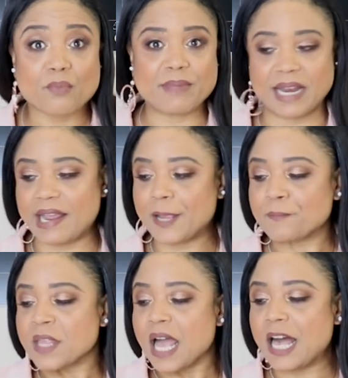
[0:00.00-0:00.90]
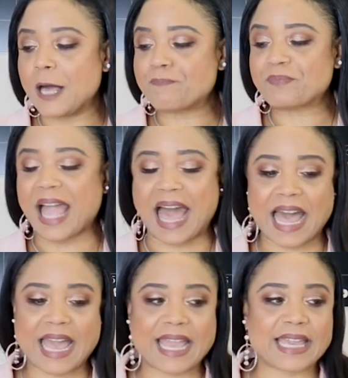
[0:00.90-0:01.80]
meaning
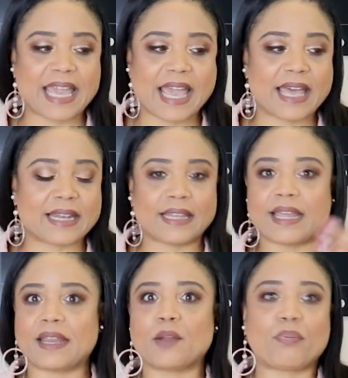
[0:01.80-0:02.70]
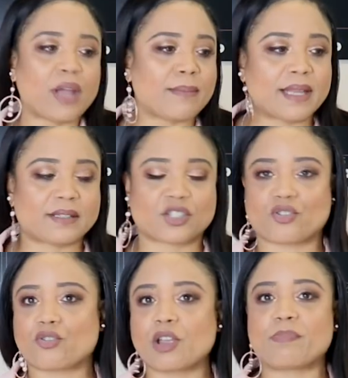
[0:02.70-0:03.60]
I can let an
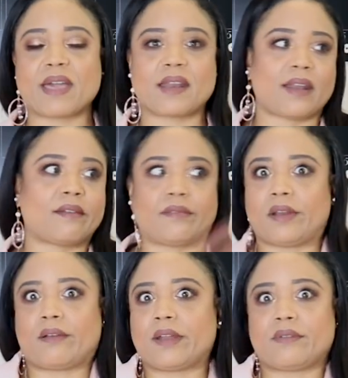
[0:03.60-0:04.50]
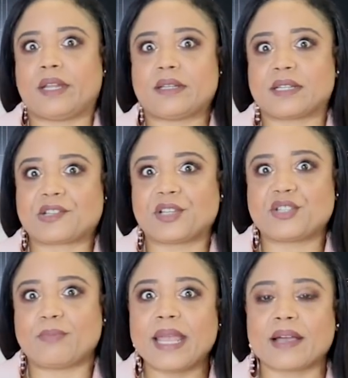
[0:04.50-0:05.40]
appointment creep in and, you know, I don't need to necessarily
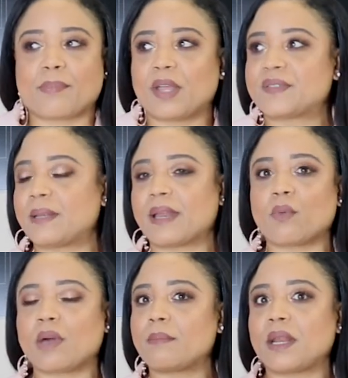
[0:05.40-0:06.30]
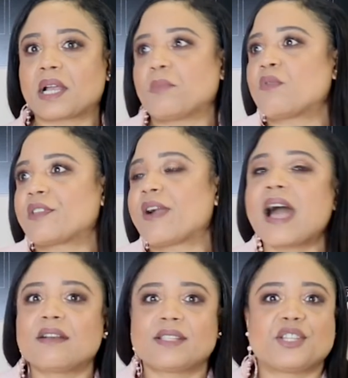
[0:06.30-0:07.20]
do makeup. If somebody wanted me to come over their
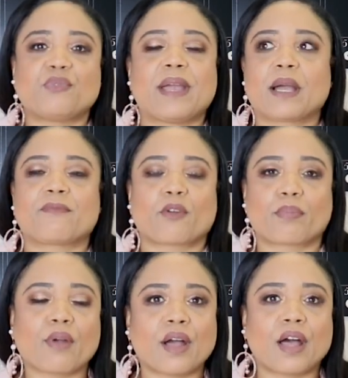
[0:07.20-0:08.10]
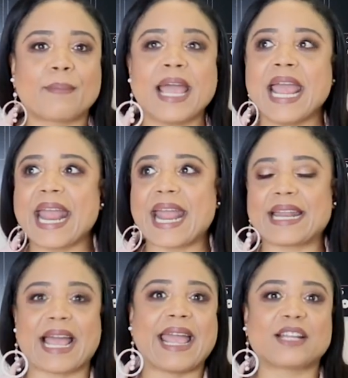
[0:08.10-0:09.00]
house and do makeup for a prom
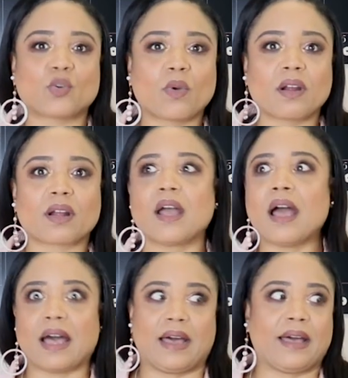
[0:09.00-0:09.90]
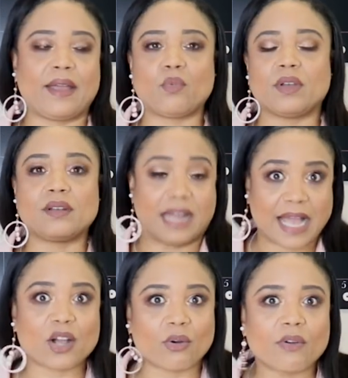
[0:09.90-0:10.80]
and I had to work, I would
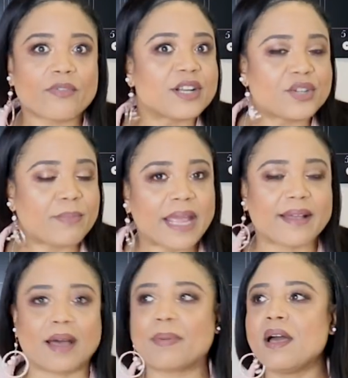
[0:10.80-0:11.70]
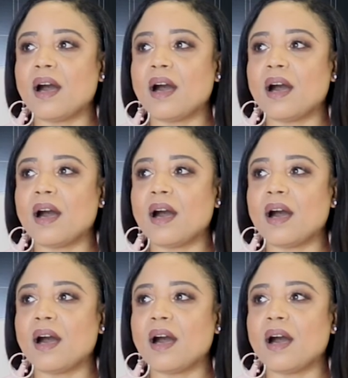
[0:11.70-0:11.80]
not go over and do makeup.